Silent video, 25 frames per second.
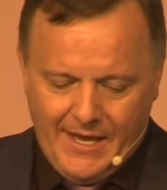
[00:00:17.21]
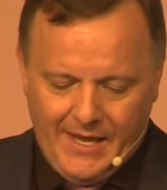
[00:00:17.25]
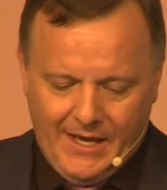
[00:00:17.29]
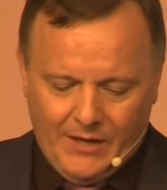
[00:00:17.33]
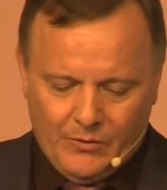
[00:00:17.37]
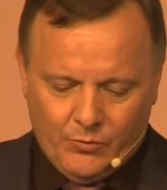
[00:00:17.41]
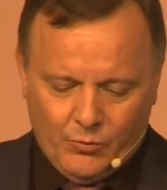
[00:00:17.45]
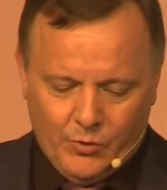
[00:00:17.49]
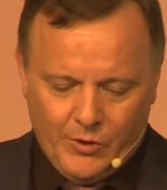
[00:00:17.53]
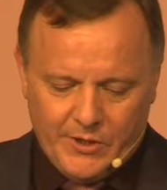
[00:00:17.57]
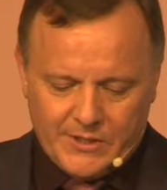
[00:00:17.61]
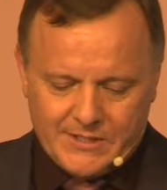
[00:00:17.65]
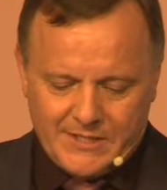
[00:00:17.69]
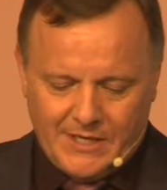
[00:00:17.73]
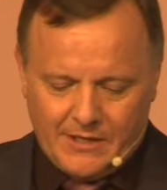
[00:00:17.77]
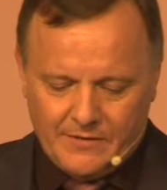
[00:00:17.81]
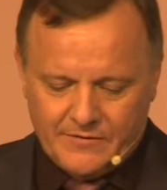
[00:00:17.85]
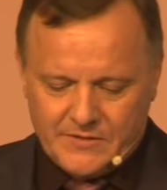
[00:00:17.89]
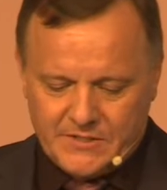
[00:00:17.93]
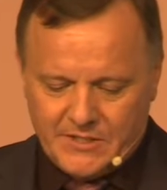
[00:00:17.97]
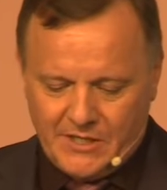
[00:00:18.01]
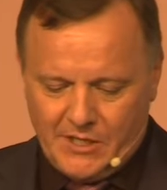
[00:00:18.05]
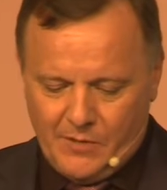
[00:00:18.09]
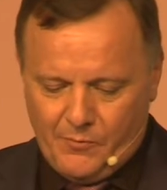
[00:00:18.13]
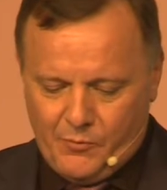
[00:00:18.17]
and works out
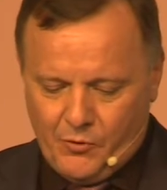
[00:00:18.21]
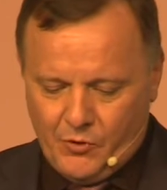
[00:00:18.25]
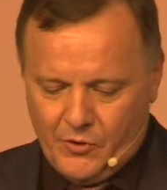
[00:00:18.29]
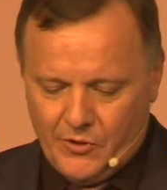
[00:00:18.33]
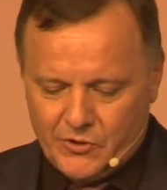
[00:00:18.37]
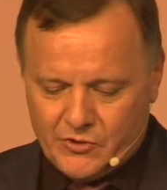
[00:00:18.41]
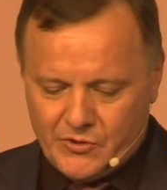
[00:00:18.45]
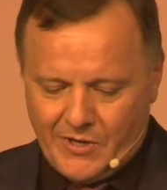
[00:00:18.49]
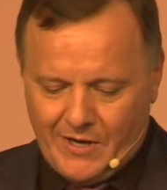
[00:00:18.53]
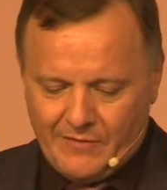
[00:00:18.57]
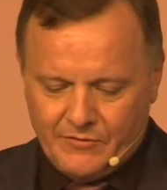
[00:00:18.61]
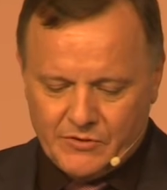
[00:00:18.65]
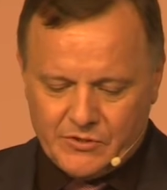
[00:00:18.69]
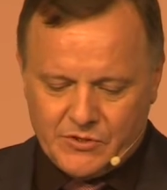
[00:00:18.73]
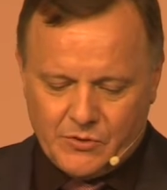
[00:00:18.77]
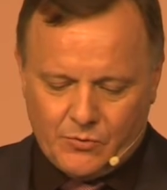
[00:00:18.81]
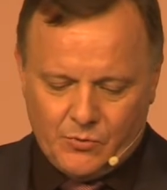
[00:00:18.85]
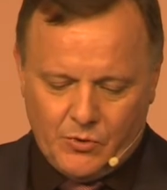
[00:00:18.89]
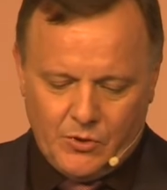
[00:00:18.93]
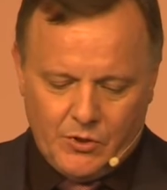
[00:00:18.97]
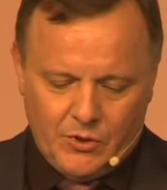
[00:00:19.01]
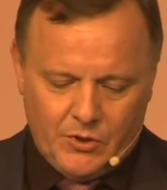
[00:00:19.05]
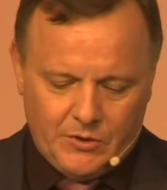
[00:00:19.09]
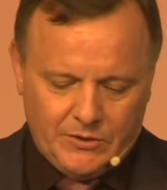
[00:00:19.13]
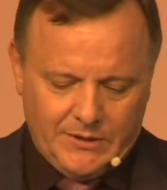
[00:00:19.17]
of Singapore and travels the
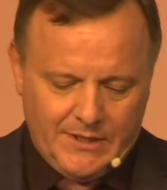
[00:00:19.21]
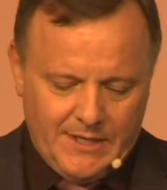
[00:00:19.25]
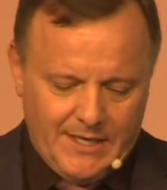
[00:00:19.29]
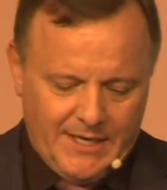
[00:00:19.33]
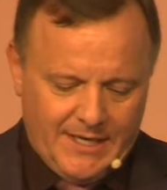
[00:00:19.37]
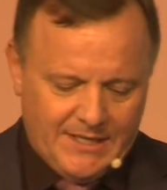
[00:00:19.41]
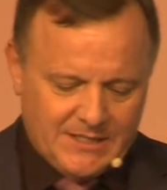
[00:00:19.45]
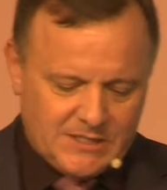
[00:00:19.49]
world,